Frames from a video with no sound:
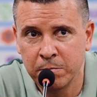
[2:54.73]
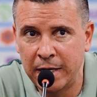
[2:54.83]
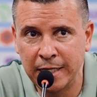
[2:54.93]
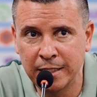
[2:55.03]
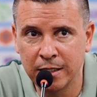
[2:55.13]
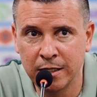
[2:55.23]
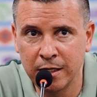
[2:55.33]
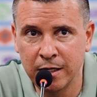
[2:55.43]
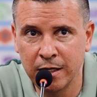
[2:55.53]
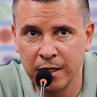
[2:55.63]
But
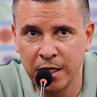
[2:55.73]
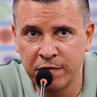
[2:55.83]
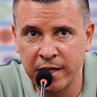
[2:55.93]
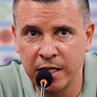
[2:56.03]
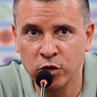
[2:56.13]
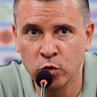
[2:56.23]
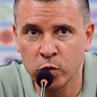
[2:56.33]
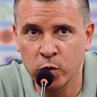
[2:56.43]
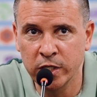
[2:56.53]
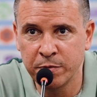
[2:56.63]
if I need
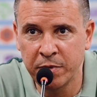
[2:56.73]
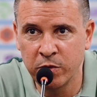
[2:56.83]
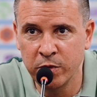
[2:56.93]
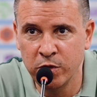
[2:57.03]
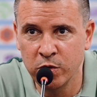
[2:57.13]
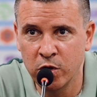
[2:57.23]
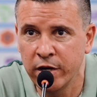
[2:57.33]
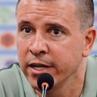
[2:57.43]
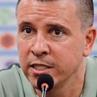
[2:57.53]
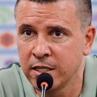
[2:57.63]
to speak with you
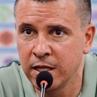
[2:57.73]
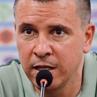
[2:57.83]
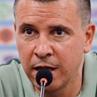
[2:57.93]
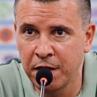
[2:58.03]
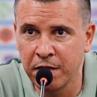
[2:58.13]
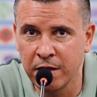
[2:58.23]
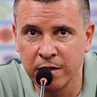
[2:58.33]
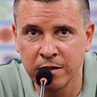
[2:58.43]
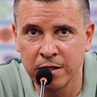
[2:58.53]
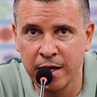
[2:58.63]
honestly, I
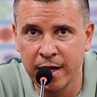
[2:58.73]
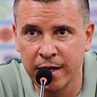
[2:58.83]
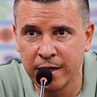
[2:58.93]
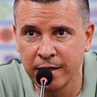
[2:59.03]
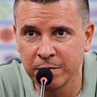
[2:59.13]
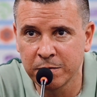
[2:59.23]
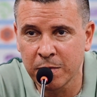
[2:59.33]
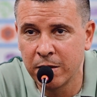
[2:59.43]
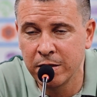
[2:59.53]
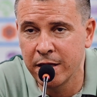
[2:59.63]
think they are
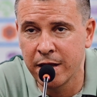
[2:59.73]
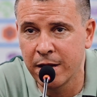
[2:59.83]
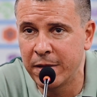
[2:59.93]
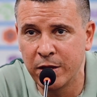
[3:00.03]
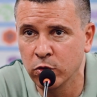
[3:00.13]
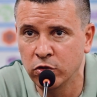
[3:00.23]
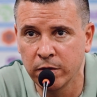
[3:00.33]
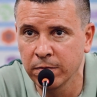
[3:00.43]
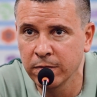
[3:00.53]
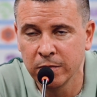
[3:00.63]
a very good
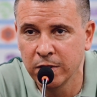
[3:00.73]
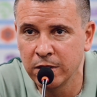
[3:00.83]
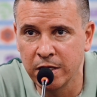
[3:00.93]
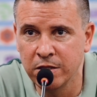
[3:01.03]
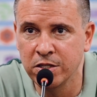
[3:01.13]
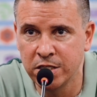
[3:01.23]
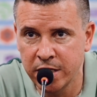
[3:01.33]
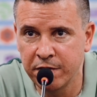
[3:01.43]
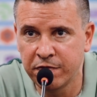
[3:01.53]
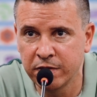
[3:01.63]
team. They
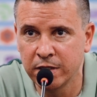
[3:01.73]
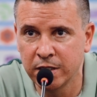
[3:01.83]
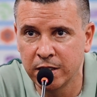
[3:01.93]
deserve